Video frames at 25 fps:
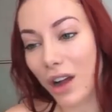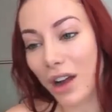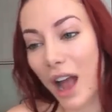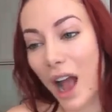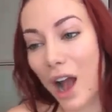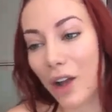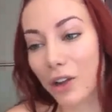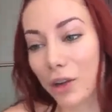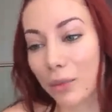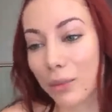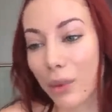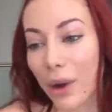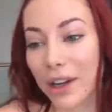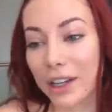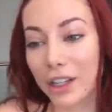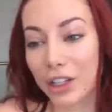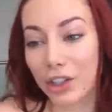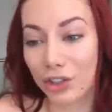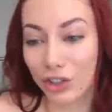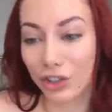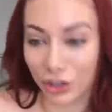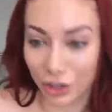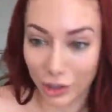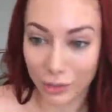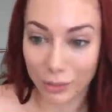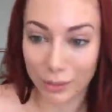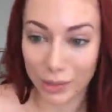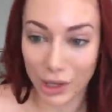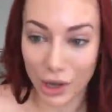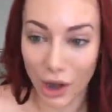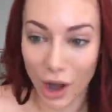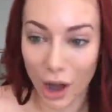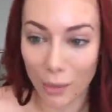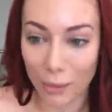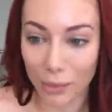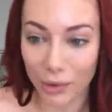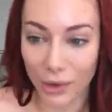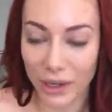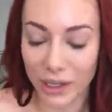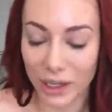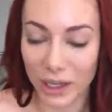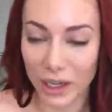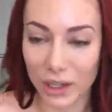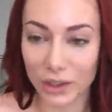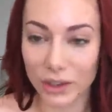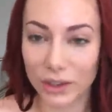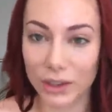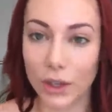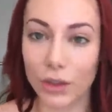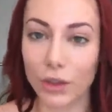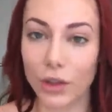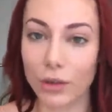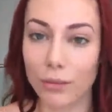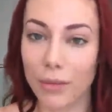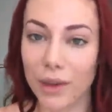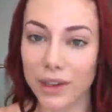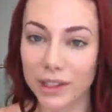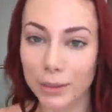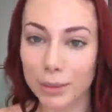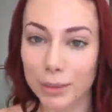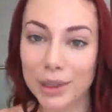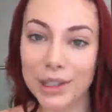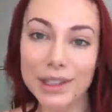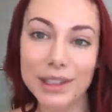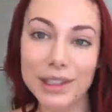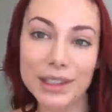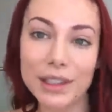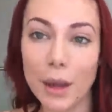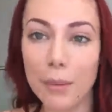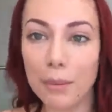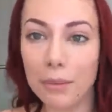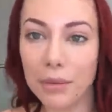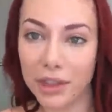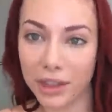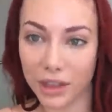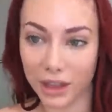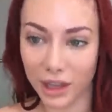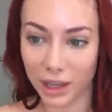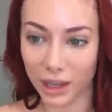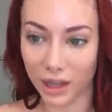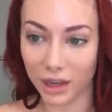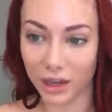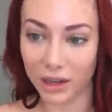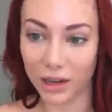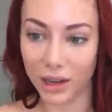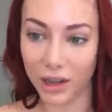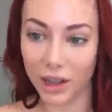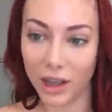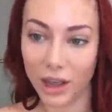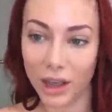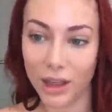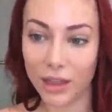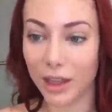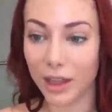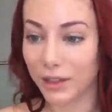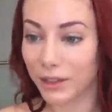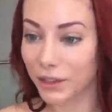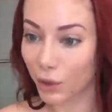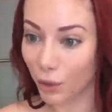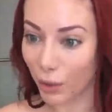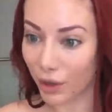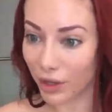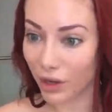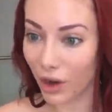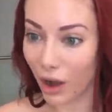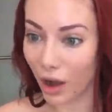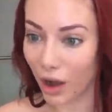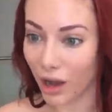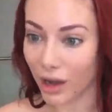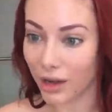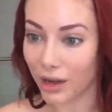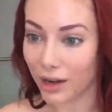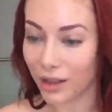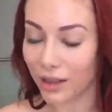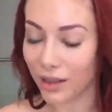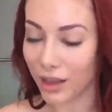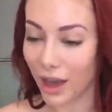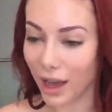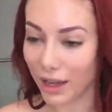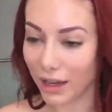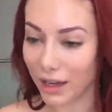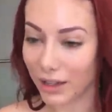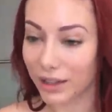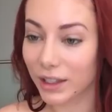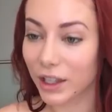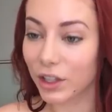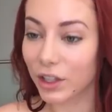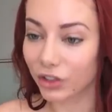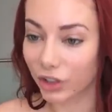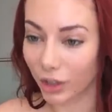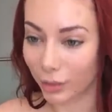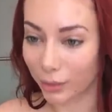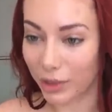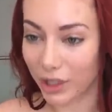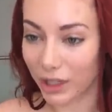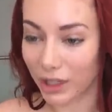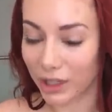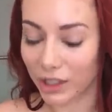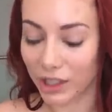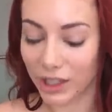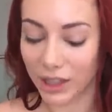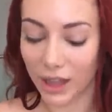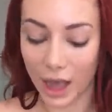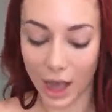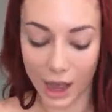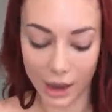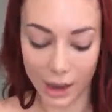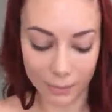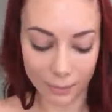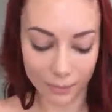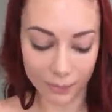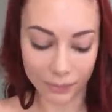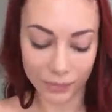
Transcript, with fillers: how your body should be operating. So there must be something that's going on that is contributing to that.